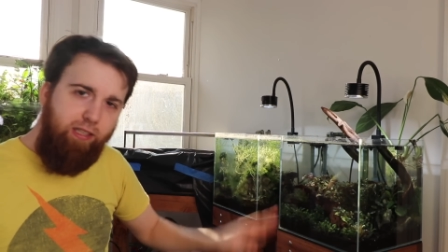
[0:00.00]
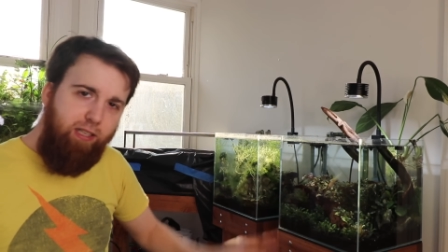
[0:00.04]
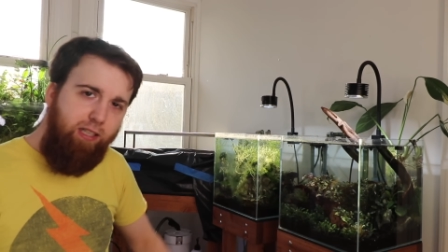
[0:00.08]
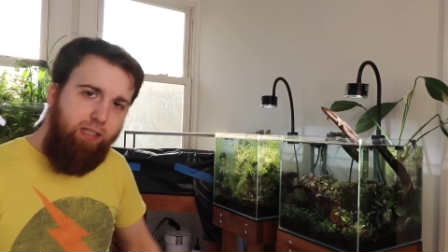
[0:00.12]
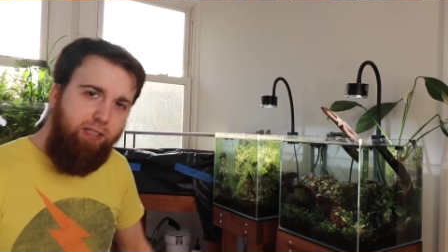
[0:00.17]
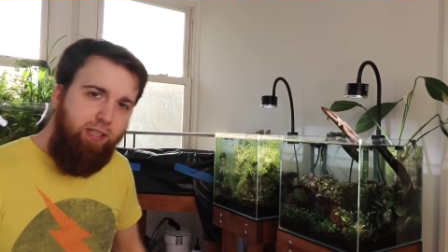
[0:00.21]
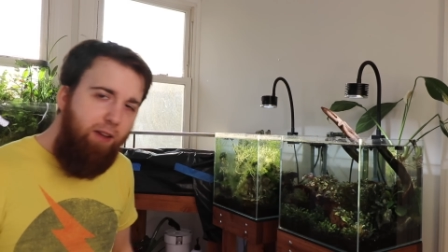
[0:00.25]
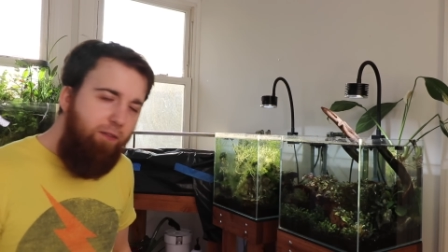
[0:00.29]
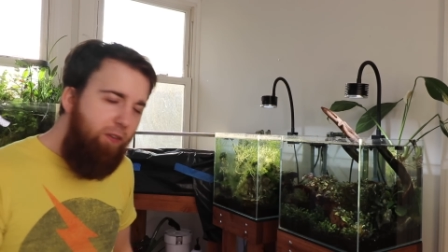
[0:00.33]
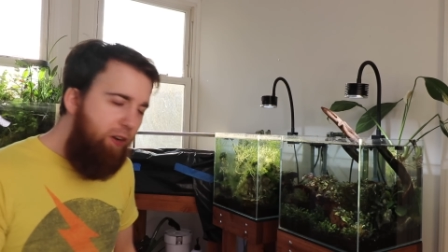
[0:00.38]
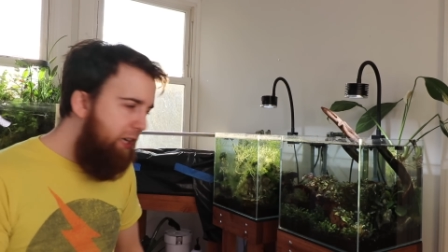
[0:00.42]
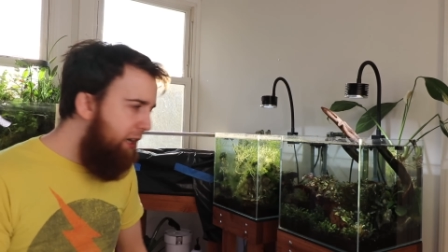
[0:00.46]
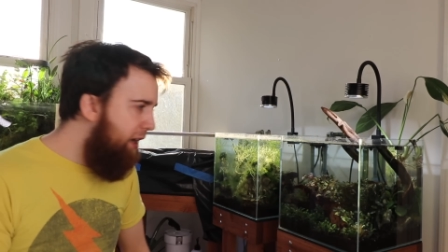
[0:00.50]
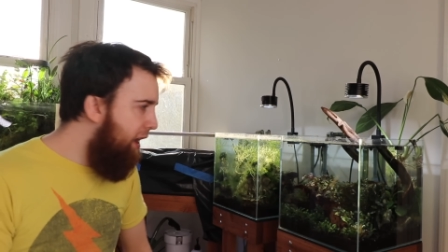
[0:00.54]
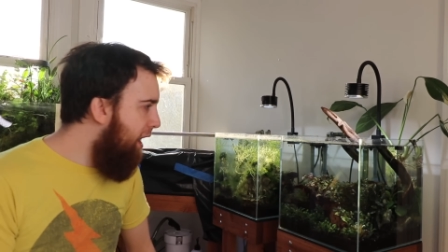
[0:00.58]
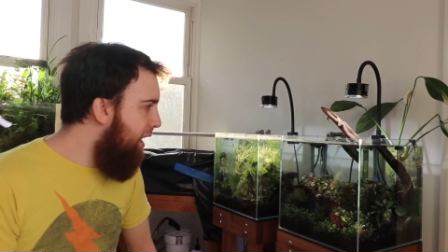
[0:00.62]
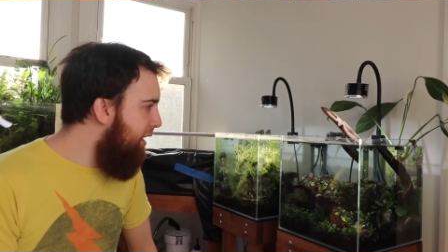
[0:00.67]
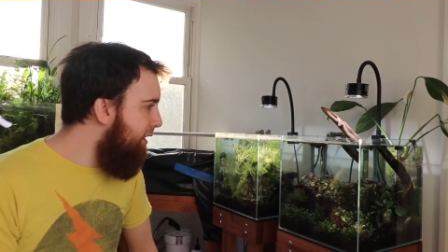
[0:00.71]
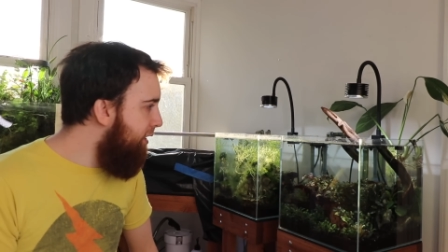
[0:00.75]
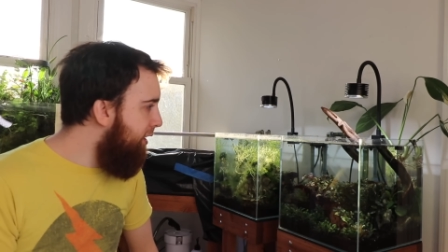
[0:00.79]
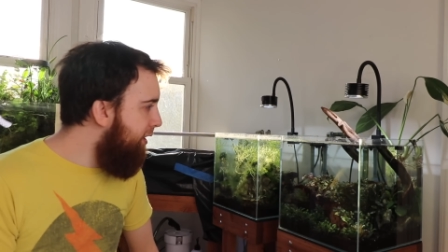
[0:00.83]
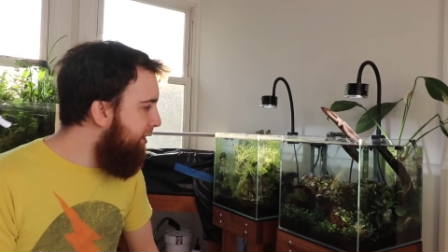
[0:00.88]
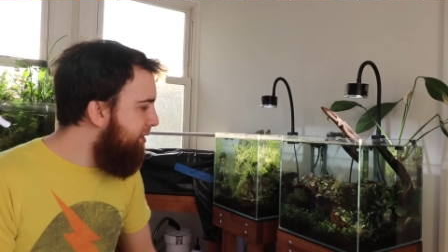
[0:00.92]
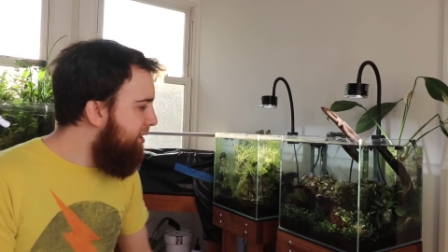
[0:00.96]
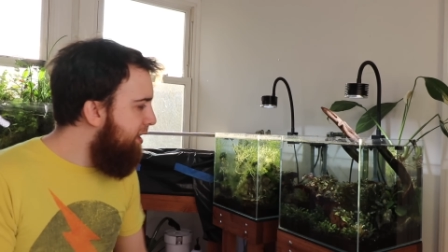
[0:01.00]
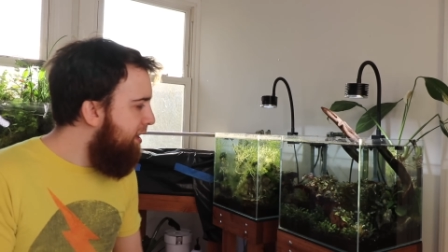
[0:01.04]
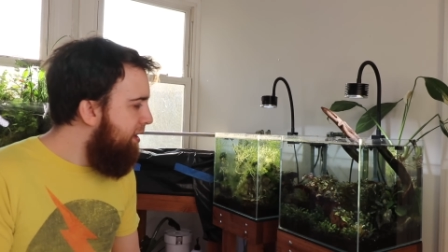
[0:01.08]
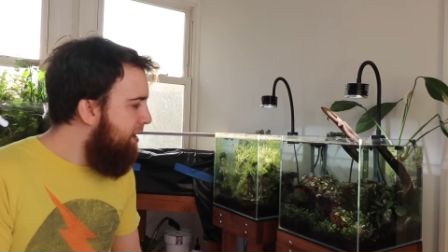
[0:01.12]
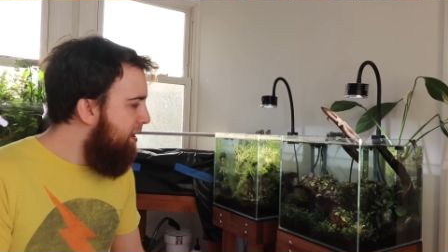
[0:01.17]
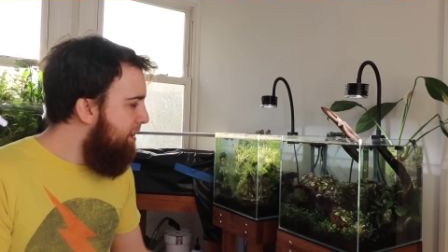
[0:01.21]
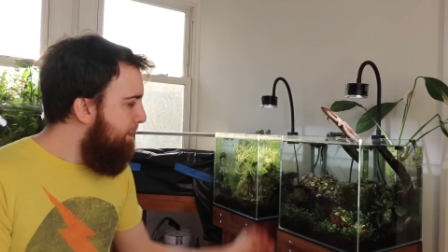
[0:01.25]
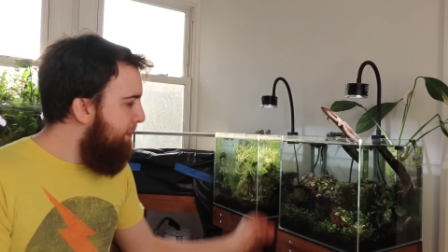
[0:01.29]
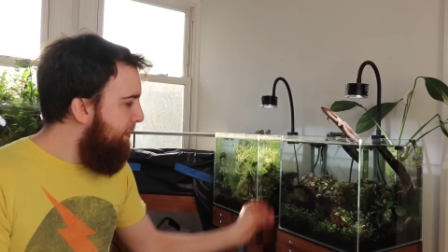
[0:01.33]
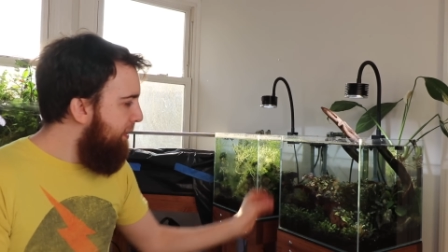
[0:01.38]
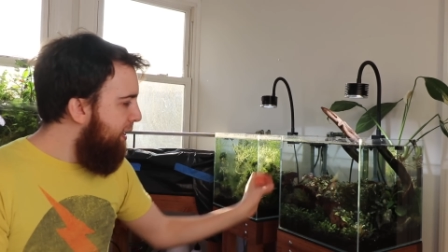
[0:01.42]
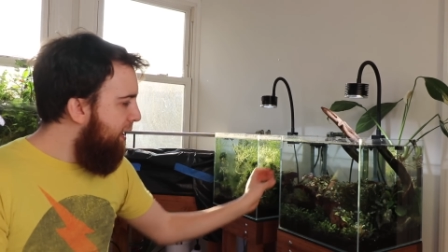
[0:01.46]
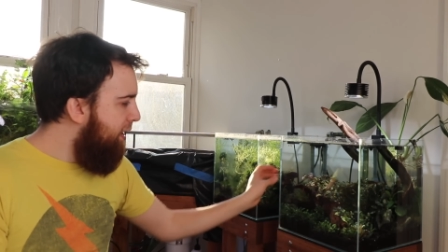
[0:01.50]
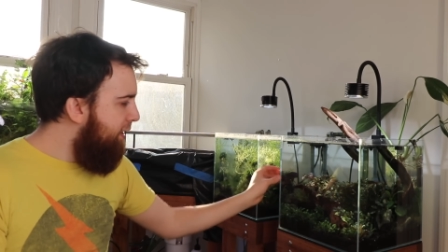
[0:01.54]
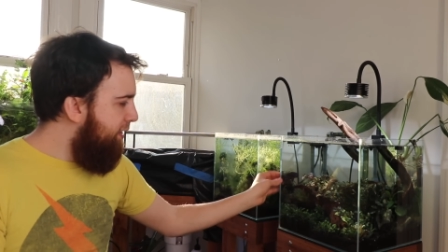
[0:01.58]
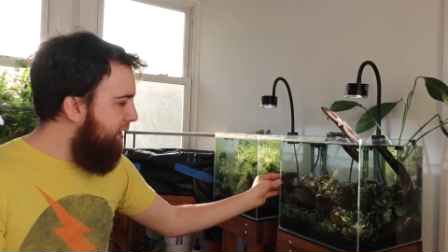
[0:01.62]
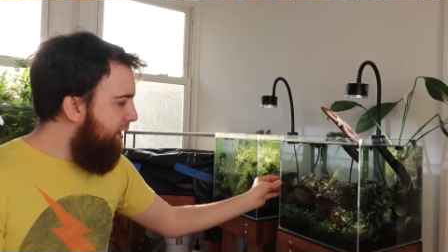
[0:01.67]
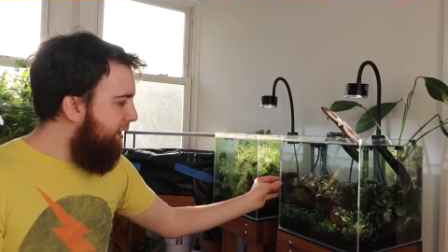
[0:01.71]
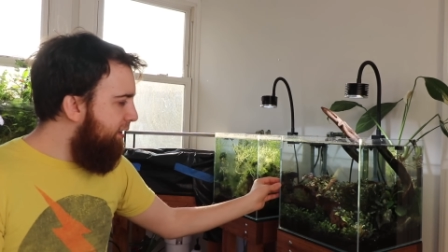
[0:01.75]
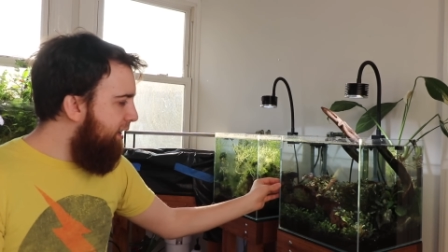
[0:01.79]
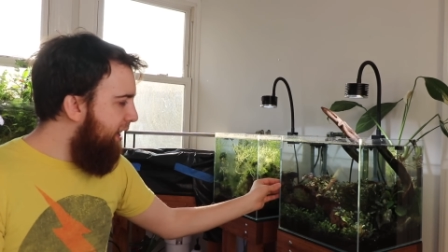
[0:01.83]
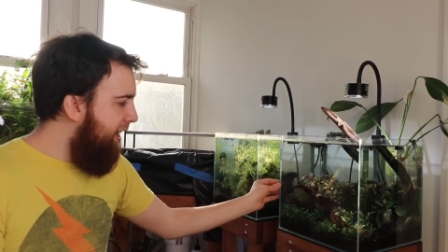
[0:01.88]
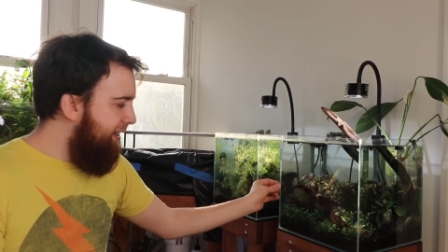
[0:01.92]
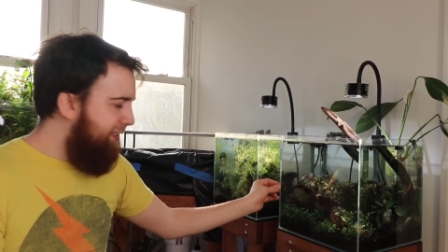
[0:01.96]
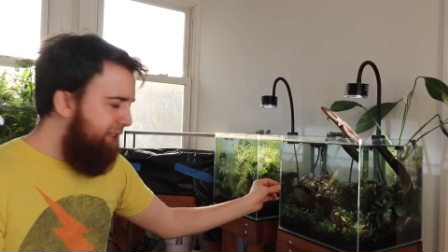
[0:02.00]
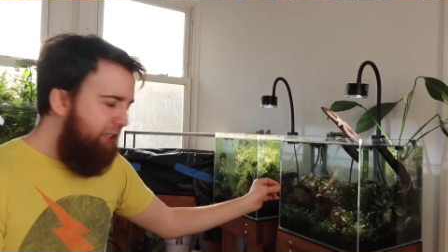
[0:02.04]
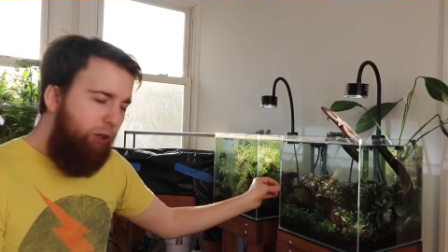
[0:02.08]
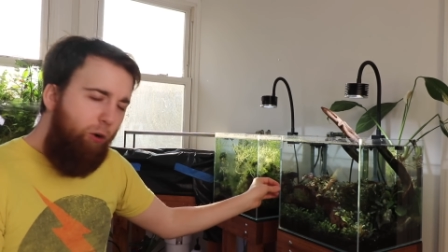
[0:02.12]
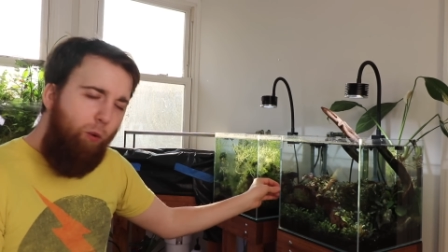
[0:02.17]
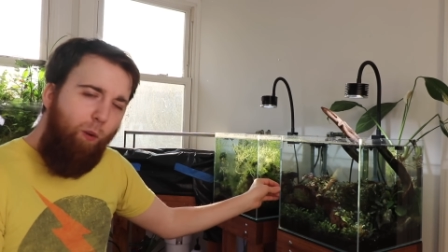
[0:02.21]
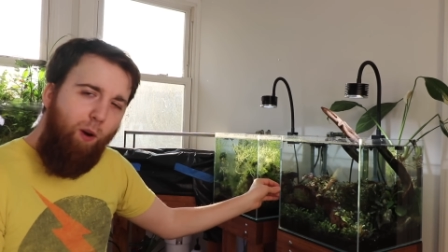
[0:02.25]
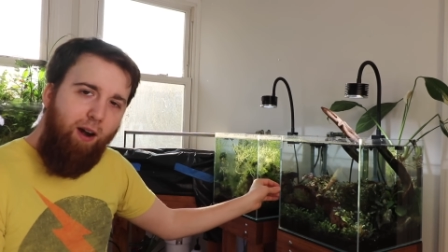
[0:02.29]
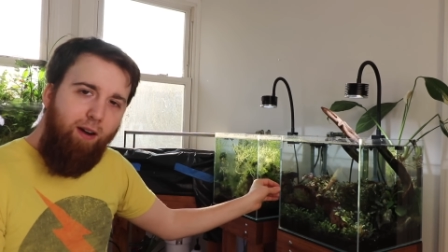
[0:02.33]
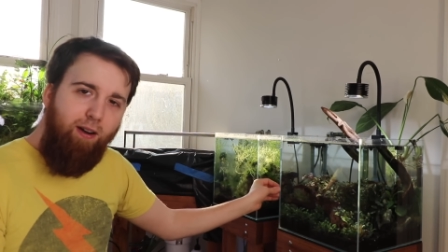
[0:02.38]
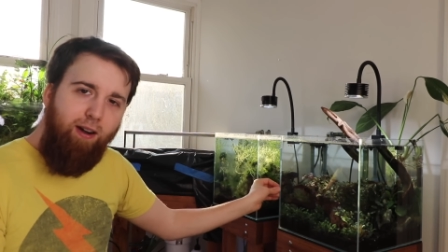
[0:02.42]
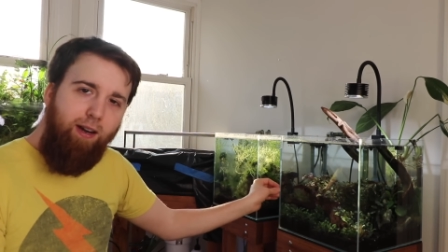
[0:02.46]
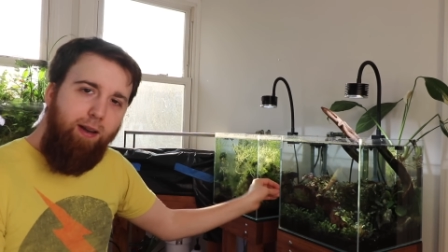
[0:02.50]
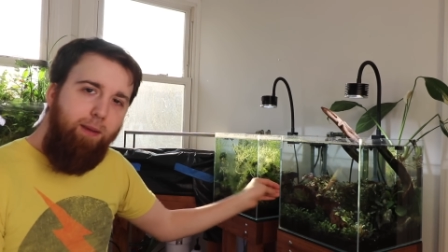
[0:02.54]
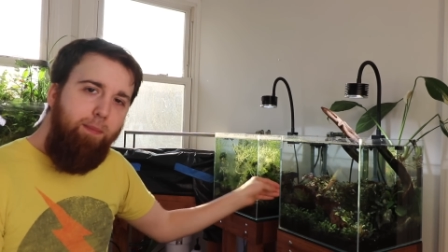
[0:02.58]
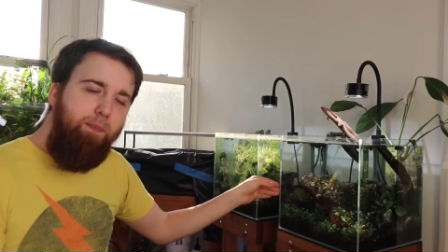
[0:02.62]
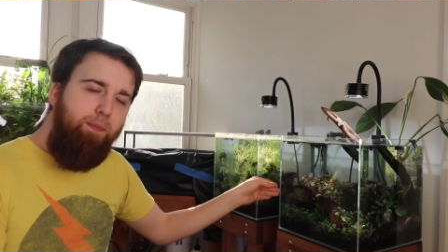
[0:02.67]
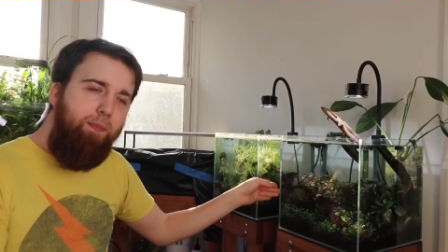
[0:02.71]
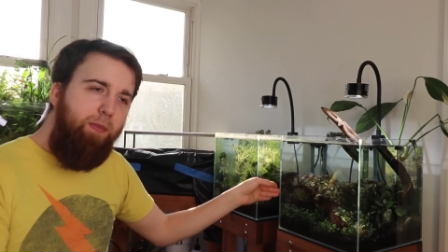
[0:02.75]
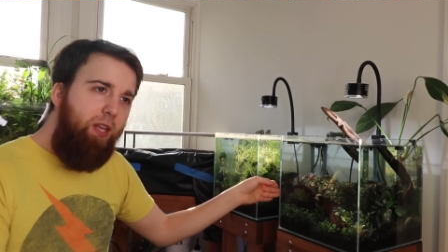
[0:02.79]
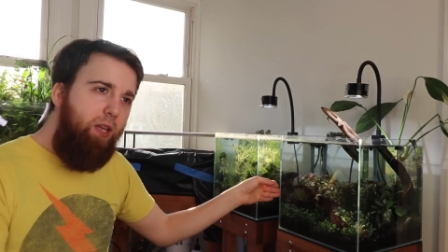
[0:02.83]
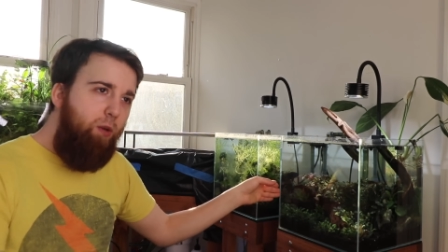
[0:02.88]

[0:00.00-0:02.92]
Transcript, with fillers: $70. The glass aquarium